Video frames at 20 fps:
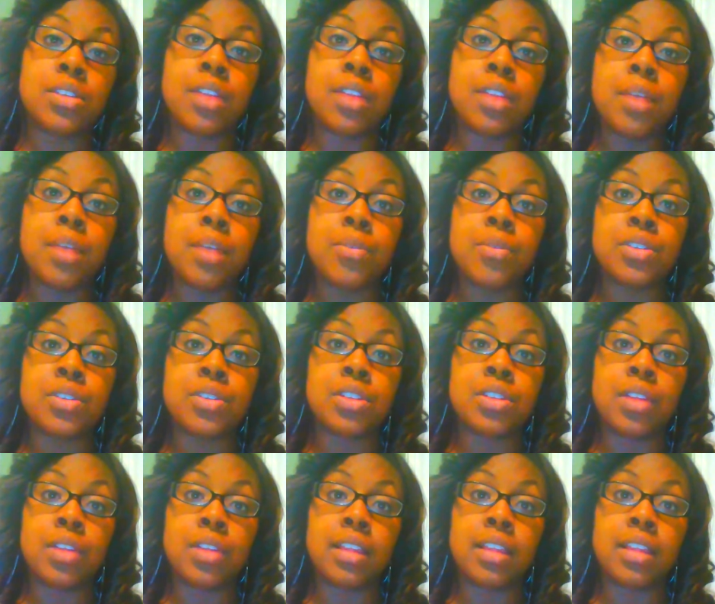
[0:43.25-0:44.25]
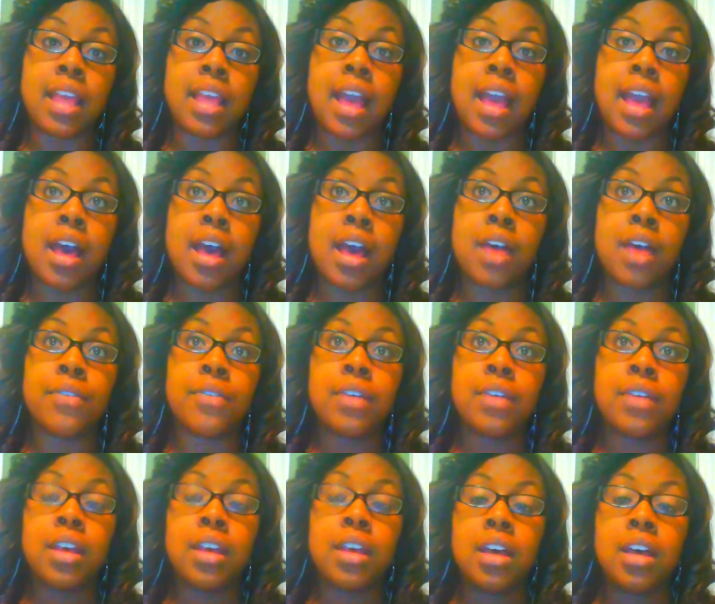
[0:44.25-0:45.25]
So they're more so like they have,
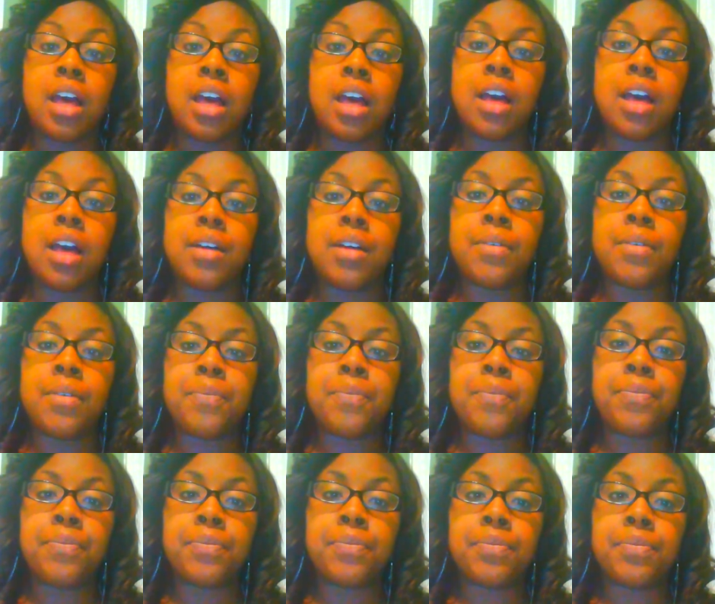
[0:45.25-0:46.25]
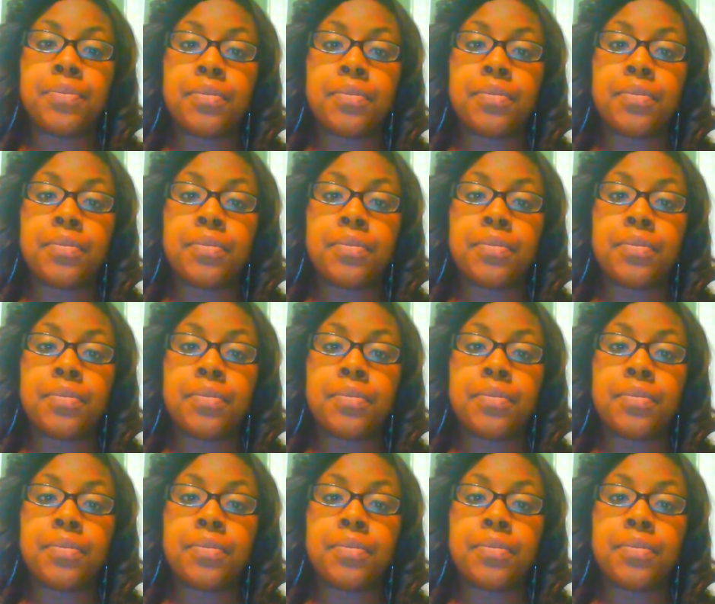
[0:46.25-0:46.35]
some